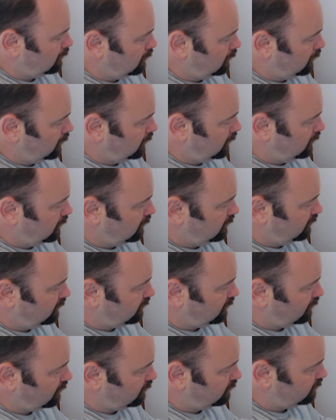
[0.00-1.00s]
It's
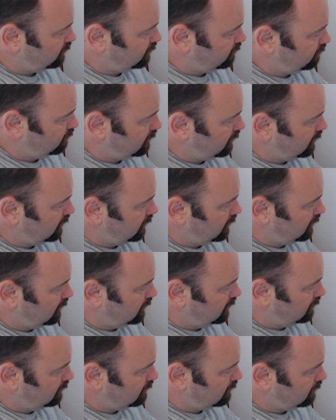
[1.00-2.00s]
hard to
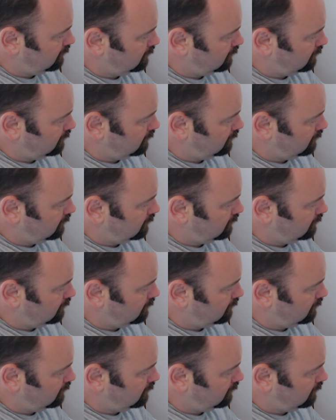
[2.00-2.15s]
read.